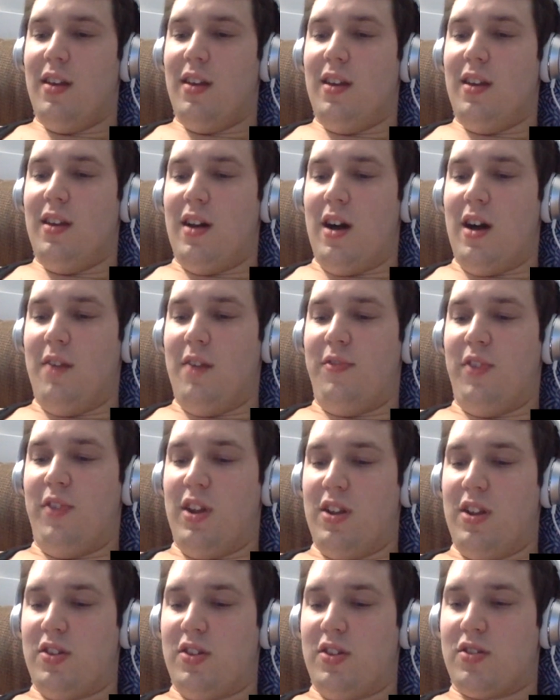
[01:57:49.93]
I'll
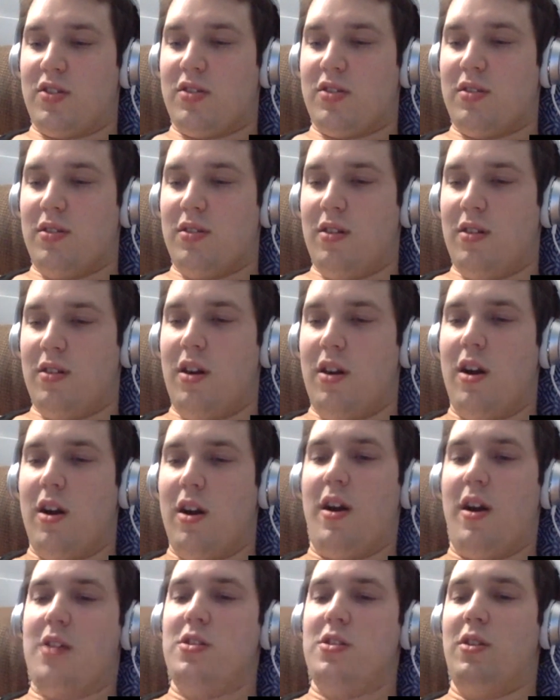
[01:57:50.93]
finish. All
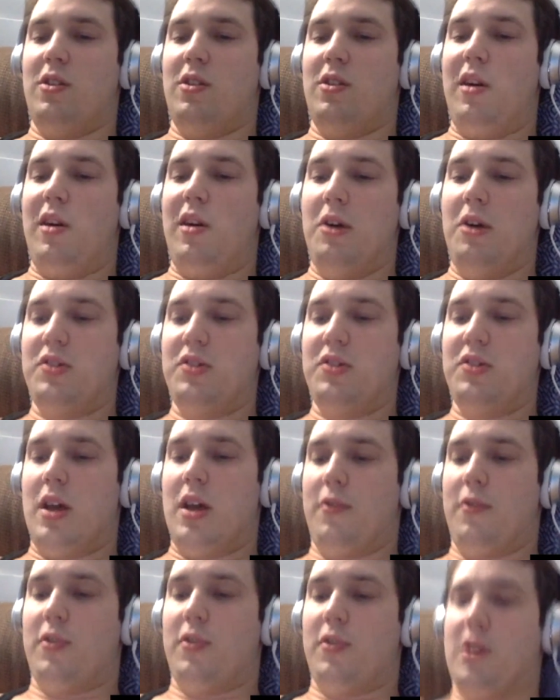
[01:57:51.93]
right, you know what? I'll
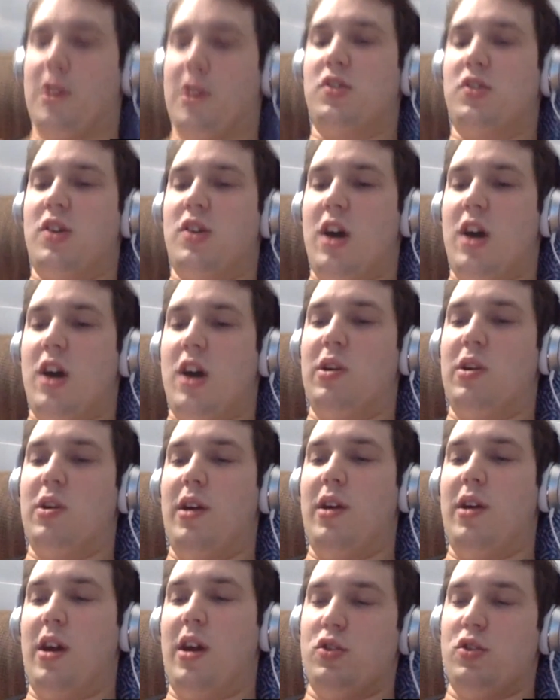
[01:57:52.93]
save it for next time. Go
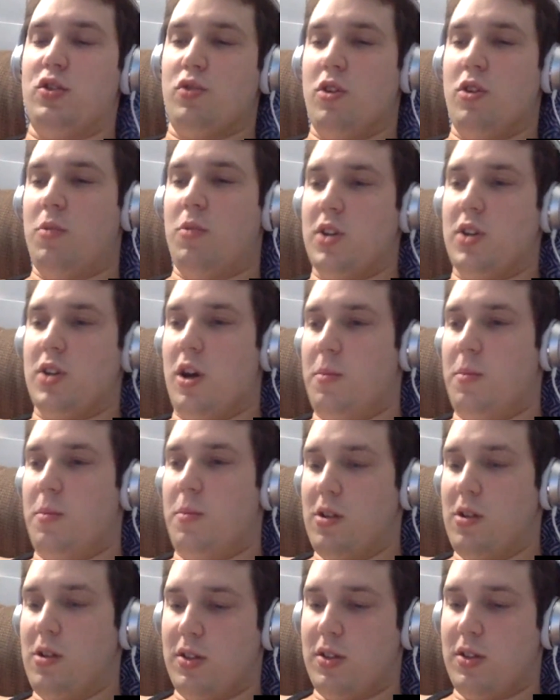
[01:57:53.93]
ahead, Jerome, and talk
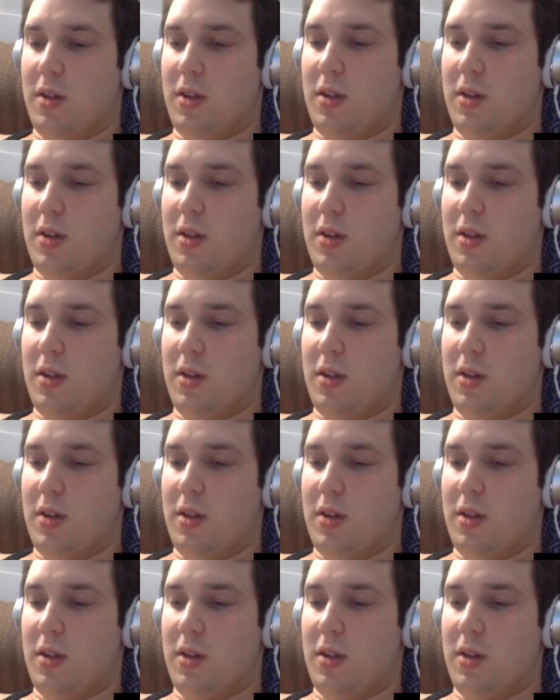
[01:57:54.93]
about your stuff.